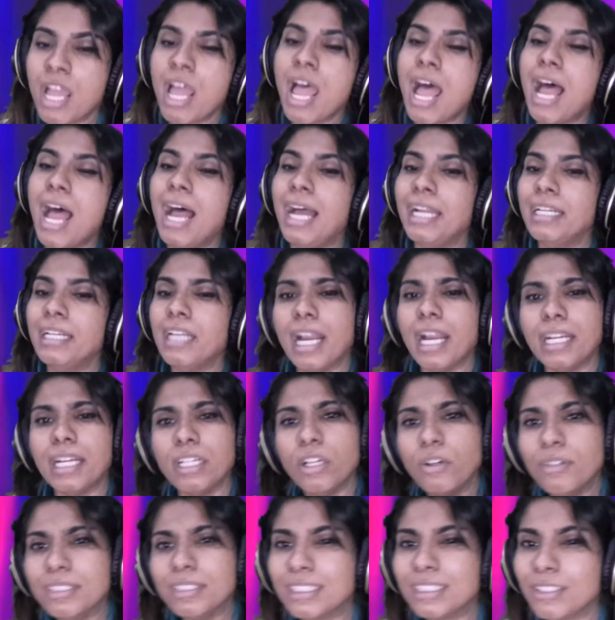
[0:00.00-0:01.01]
And I
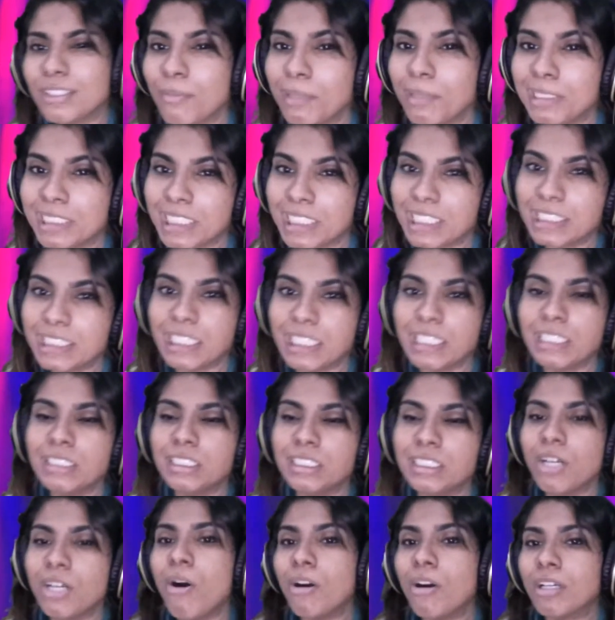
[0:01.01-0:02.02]
know it's so much easier to
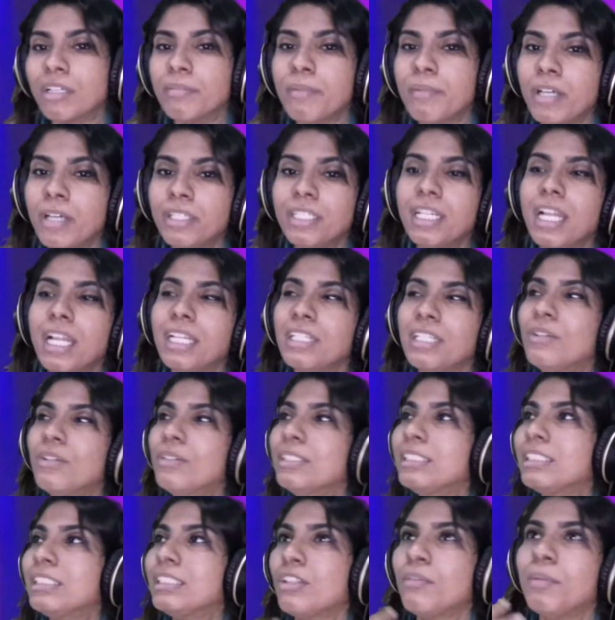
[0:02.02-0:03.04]
talk about it. I know
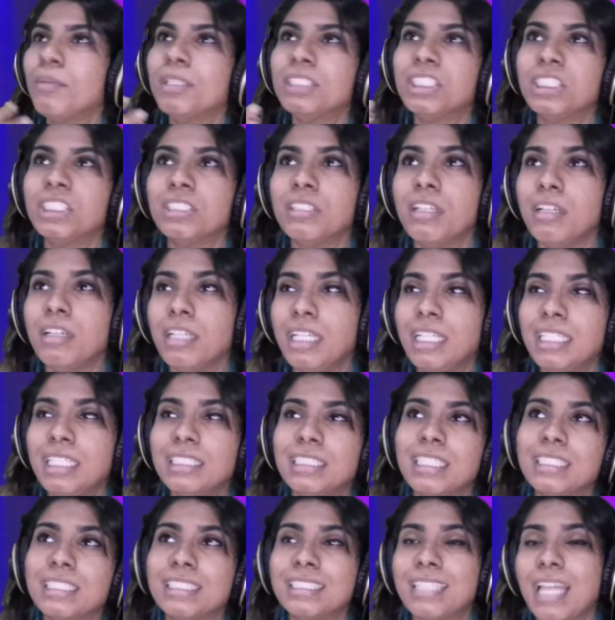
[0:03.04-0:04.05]
it's so much
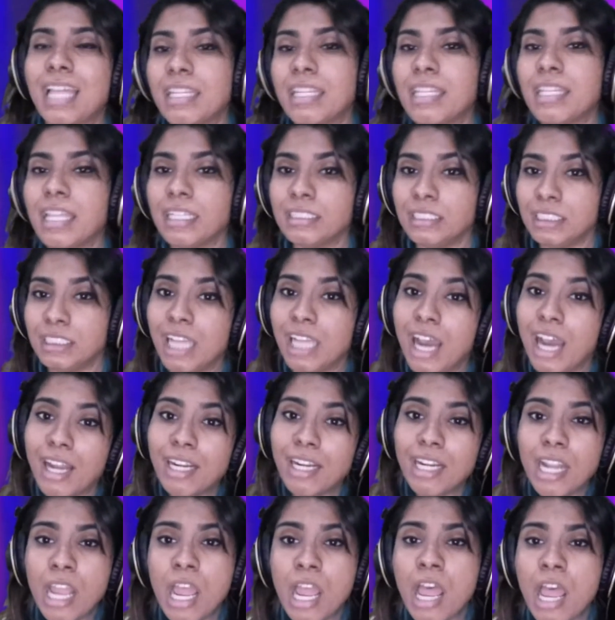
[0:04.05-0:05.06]
easier said than
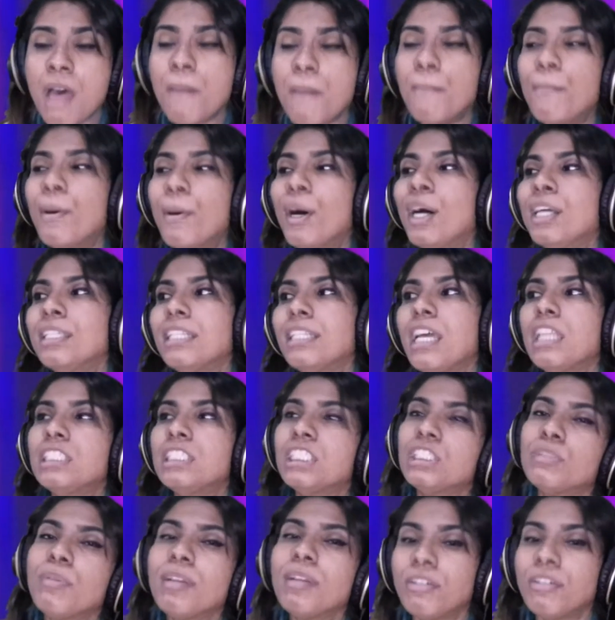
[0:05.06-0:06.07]
done. But I
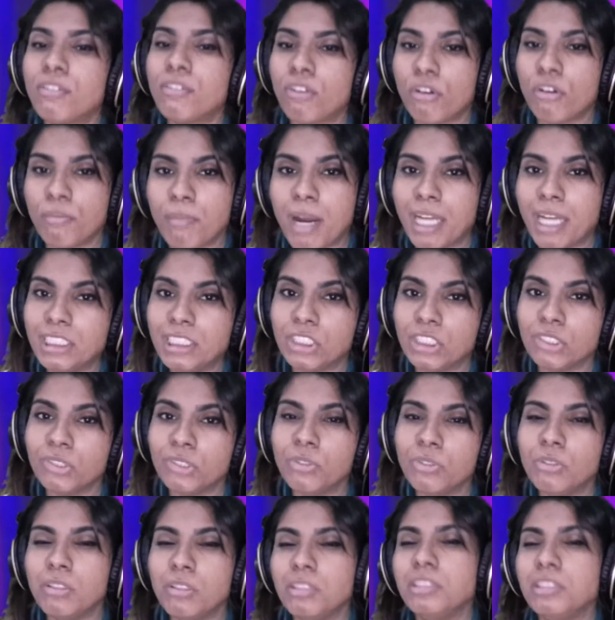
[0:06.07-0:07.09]
just want to remind
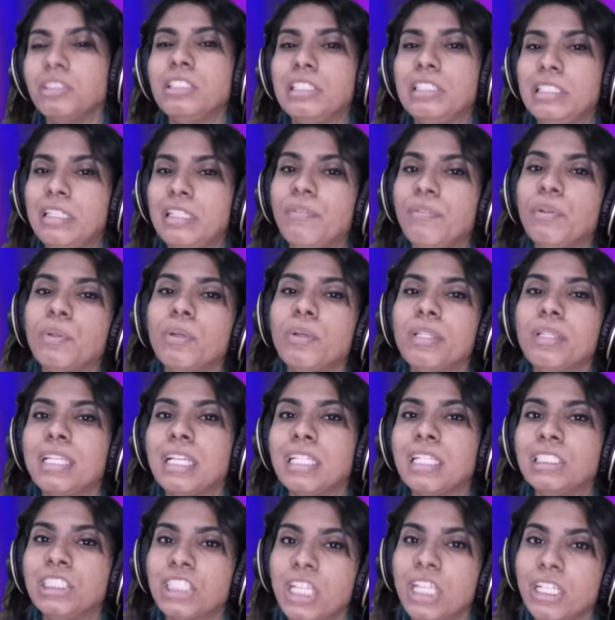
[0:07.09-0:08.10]
you, give you a
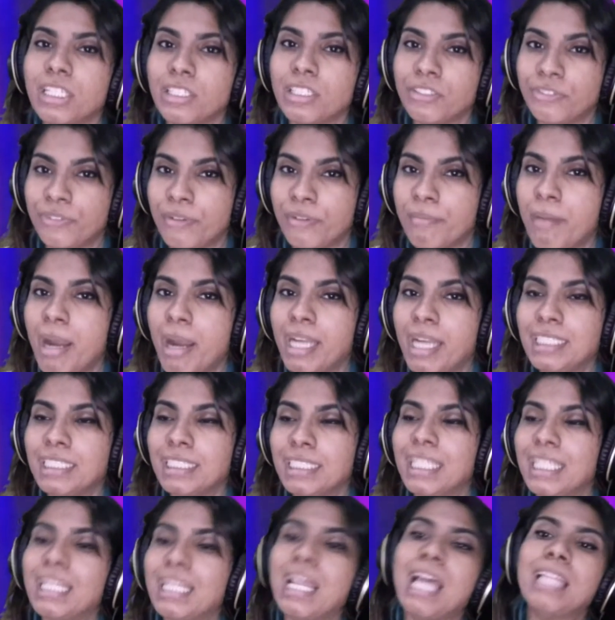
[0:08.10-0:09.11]
little gentle
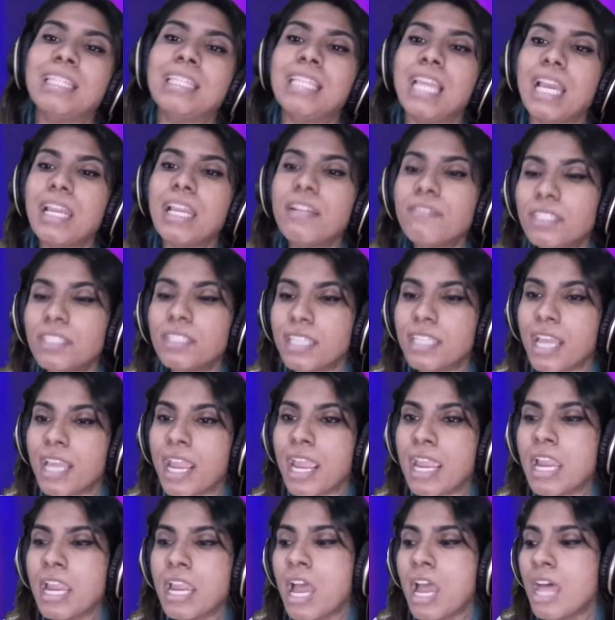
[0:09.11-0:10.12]
reminder that at the end of the
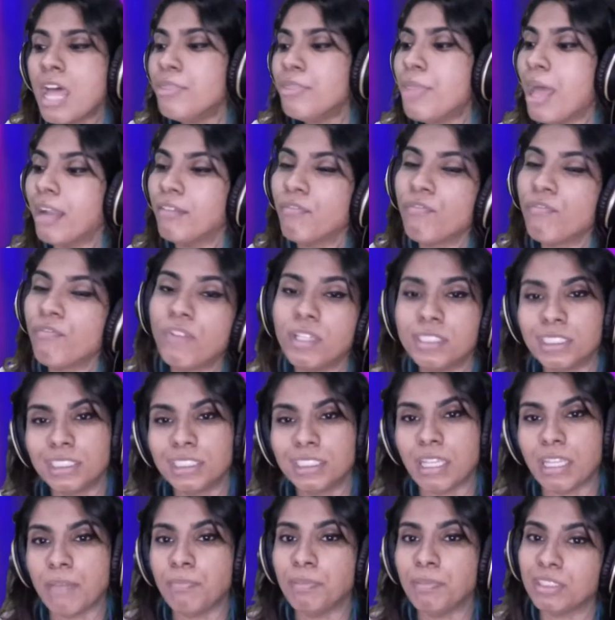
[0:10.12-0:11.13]
day, that first
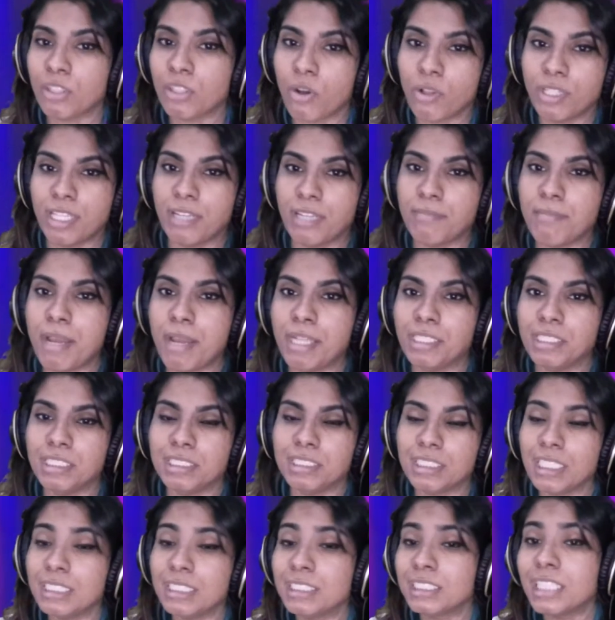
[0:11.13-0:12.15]
step is all that
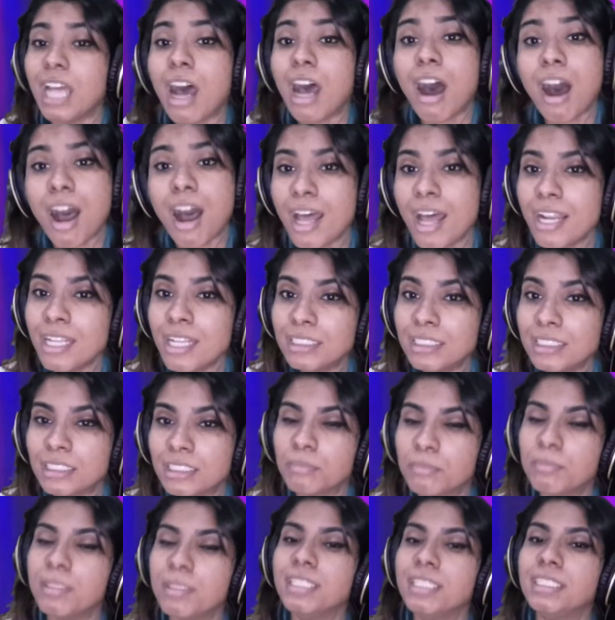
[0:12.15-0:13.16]
matters. It's the
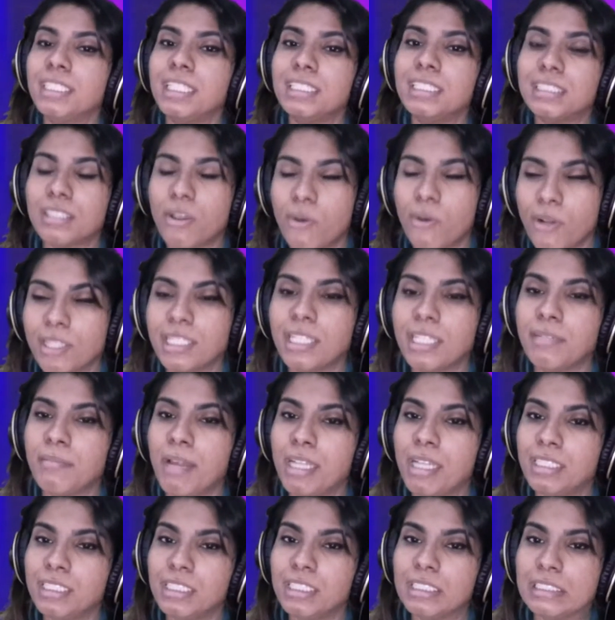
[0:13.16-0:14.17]
hardest, but it's all that
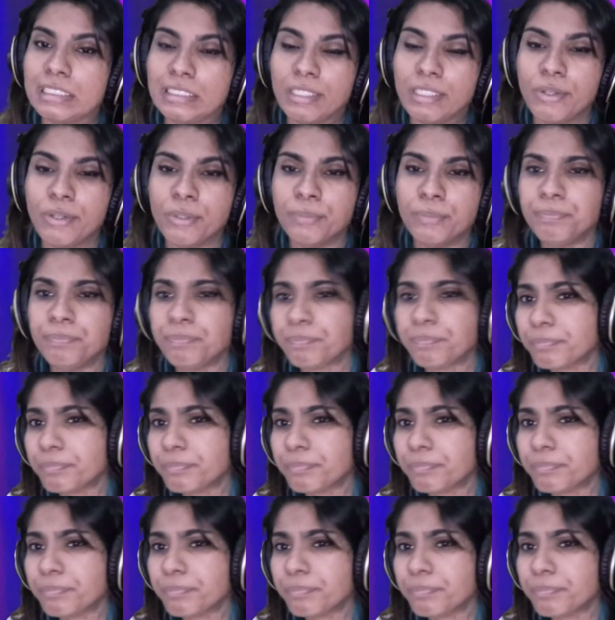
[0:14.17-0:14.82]
matters. So